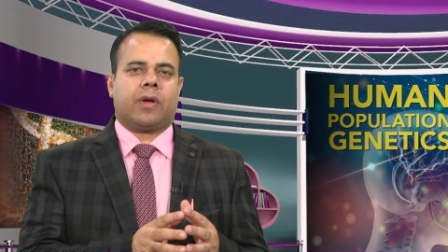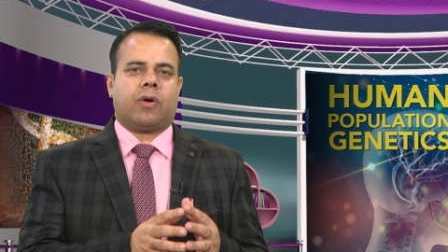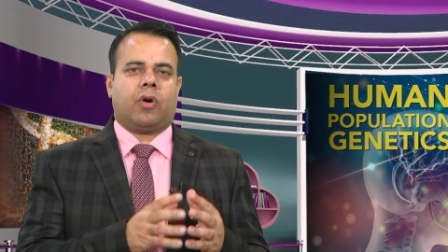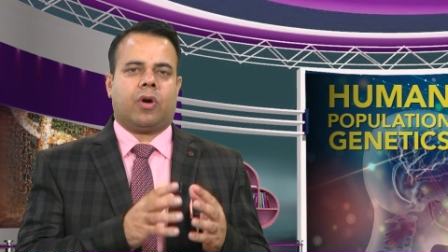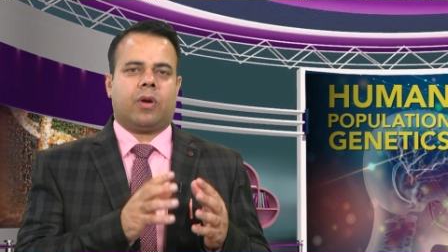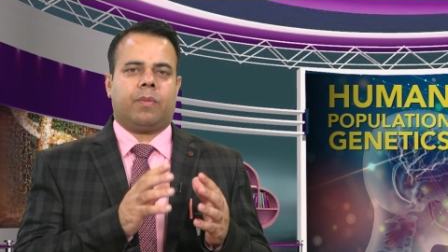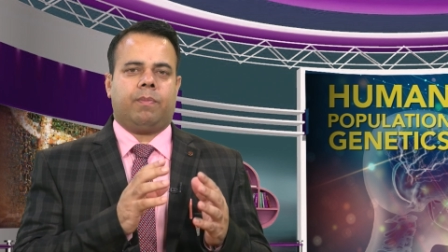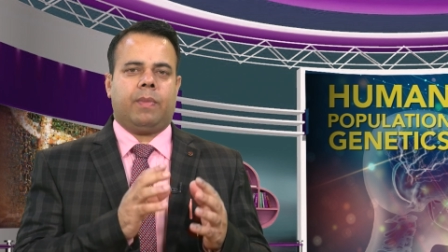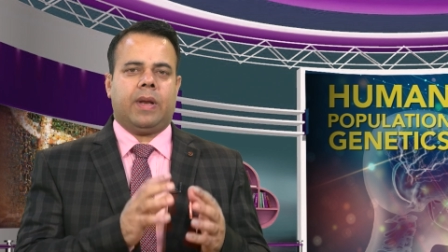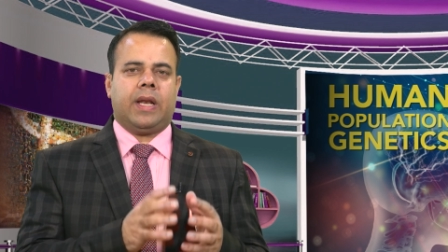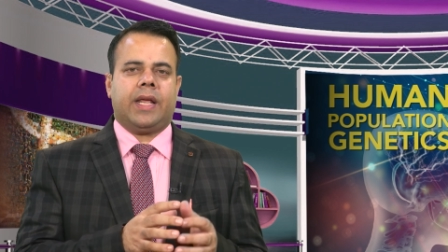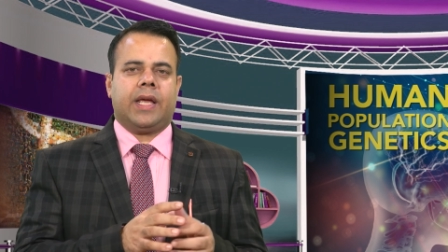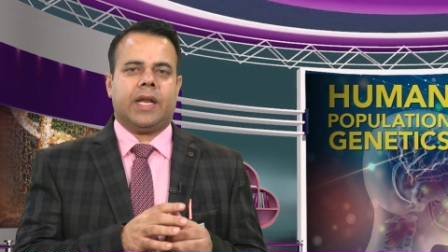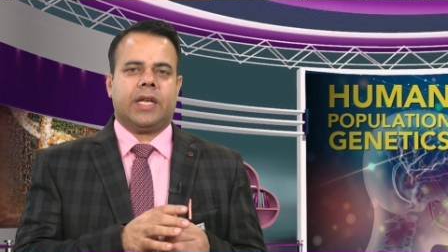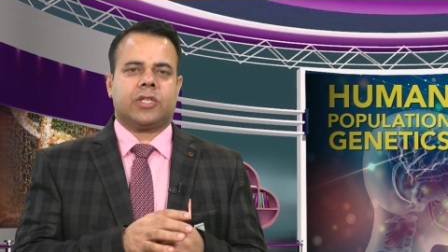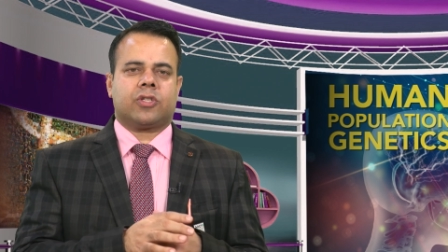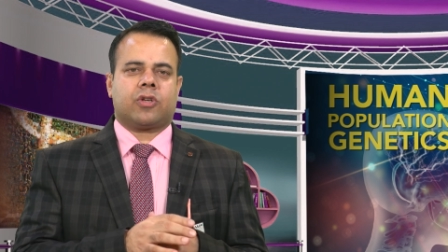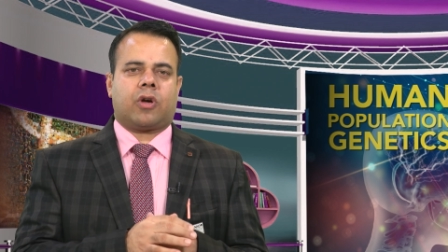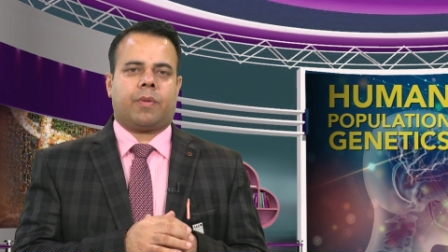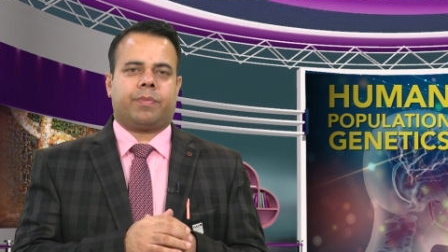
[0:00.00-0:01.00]
on
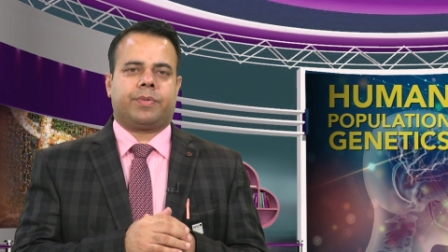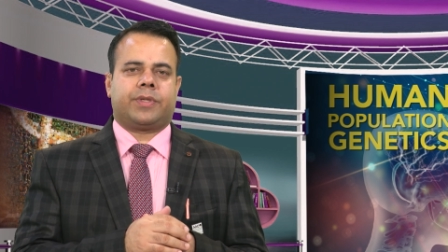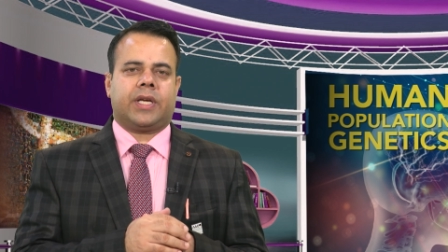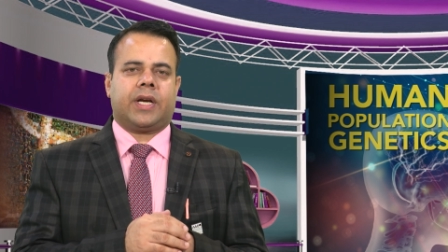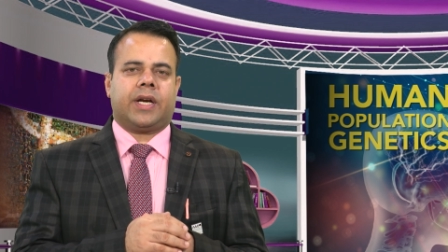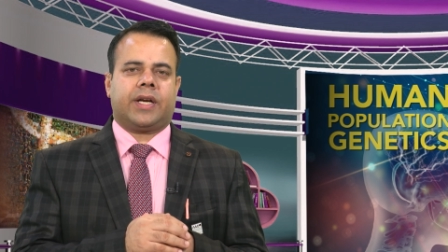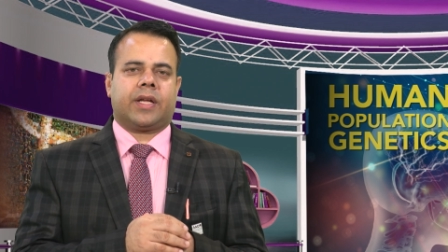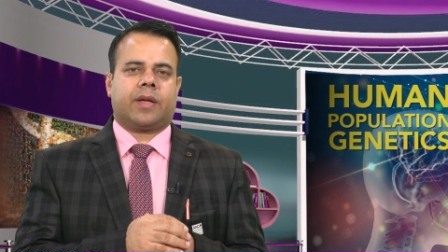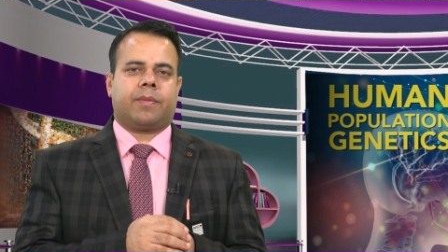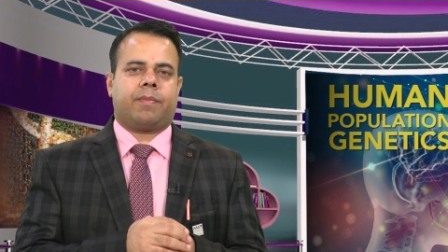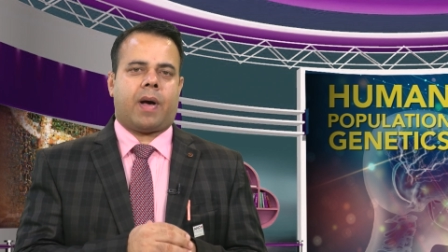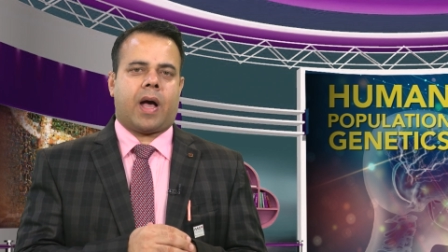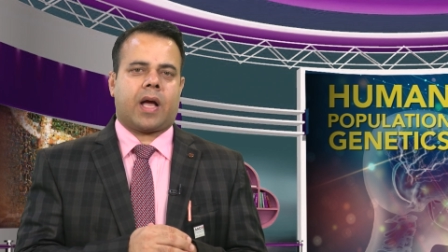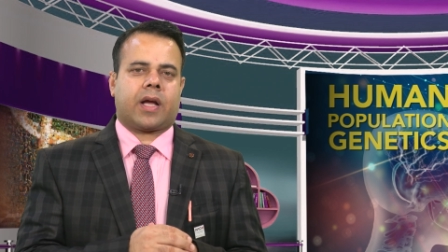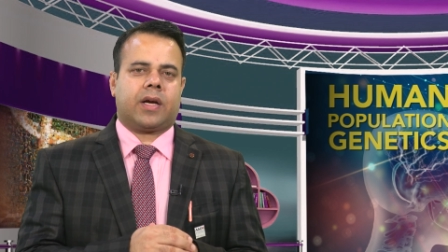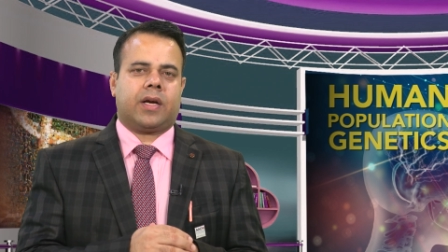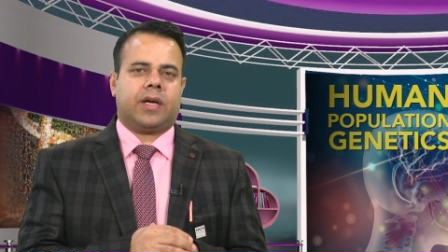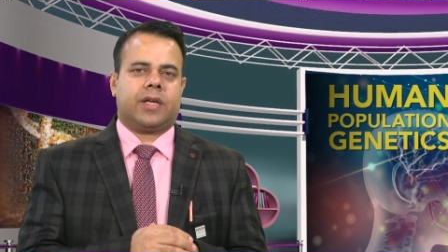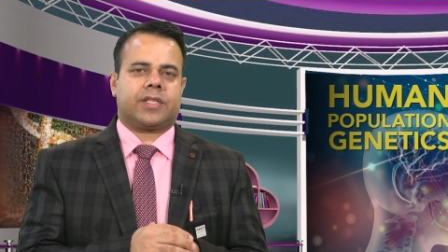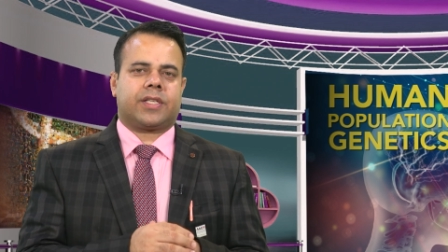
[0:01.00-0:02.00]
millions of genetic
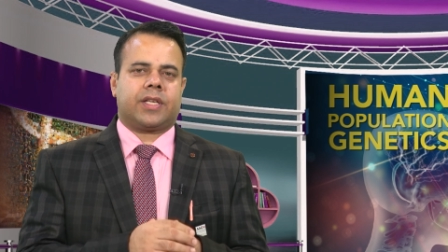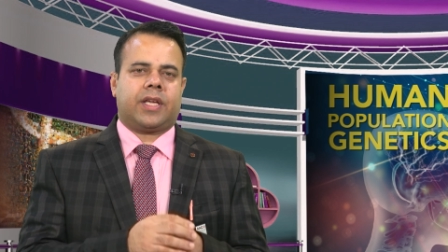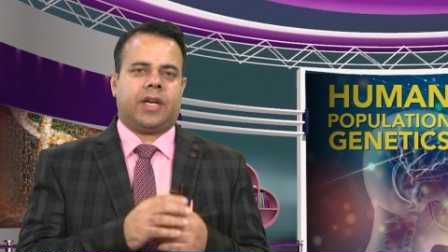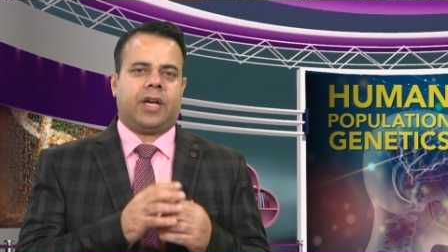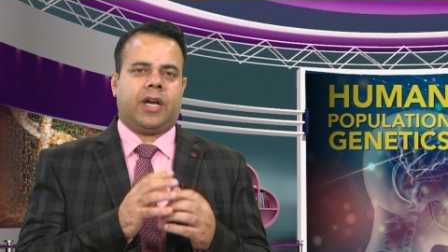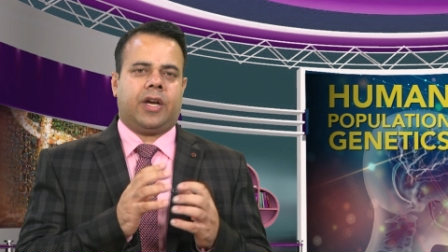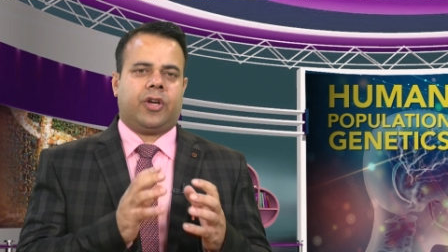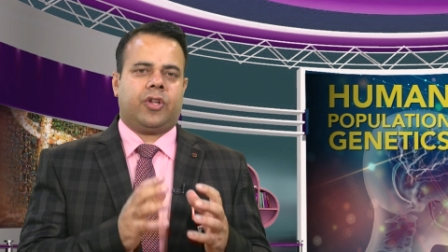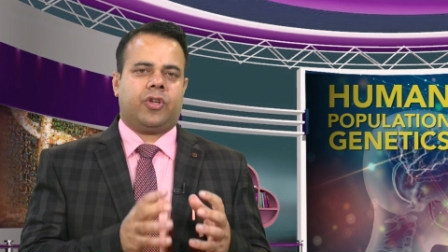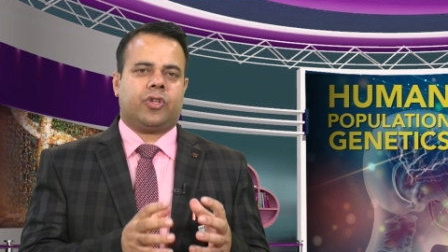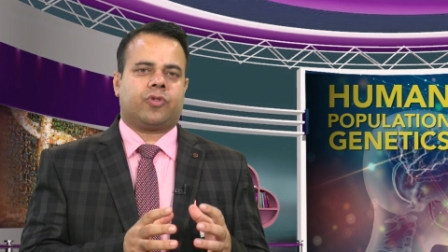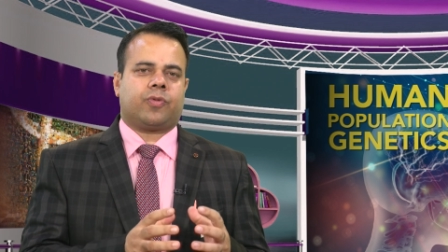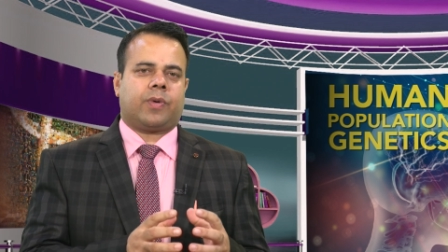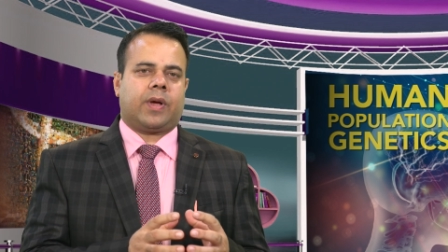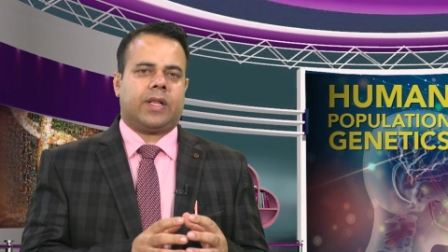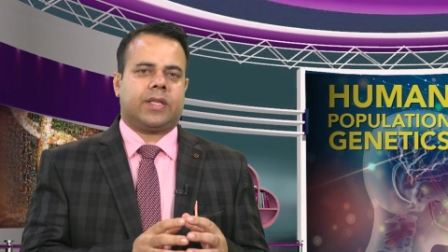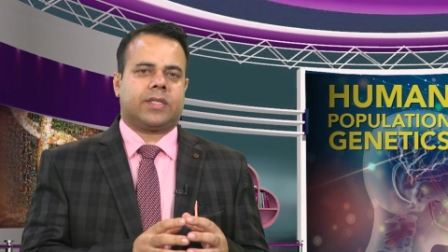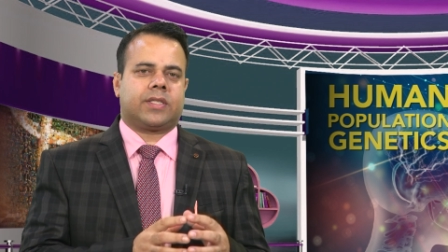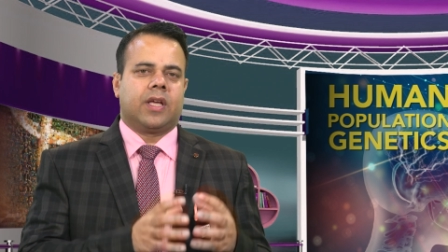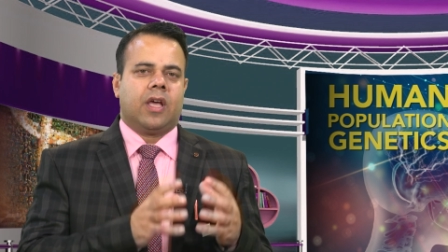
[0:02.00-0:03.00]
markers in
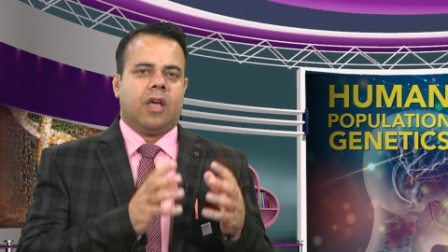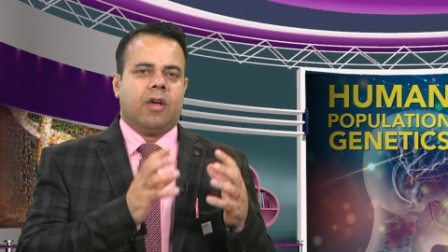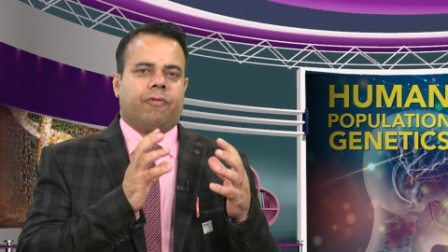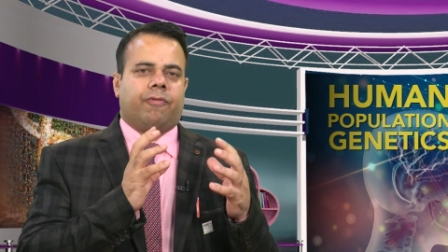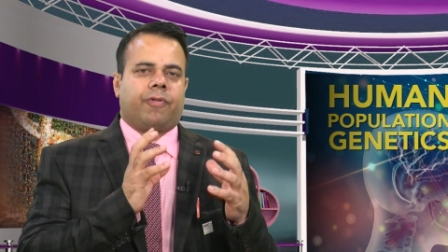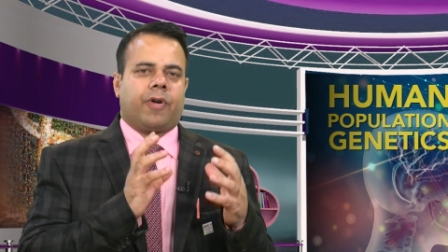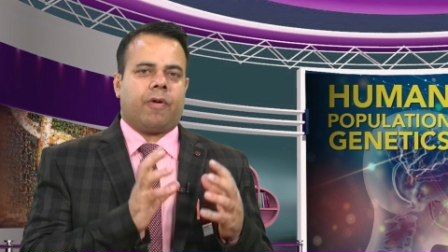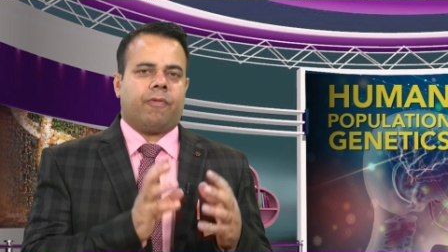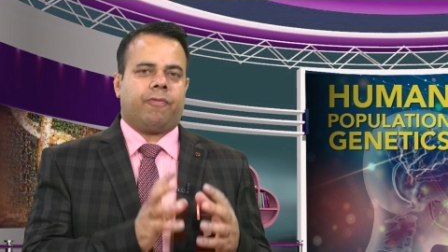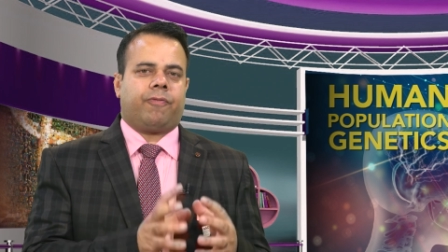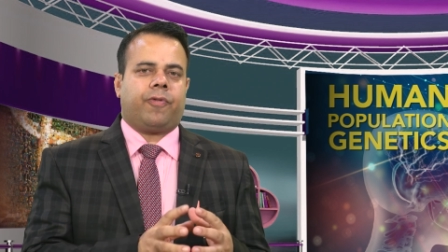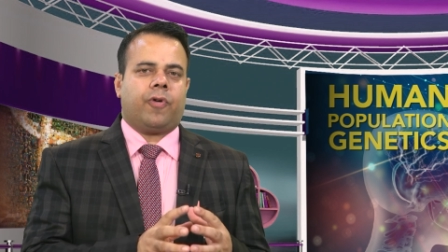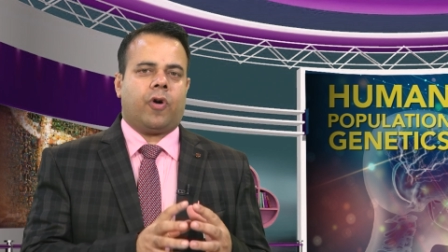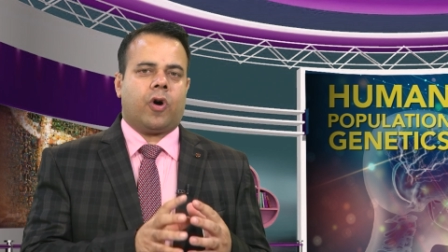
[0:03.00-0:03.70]
individuals from 4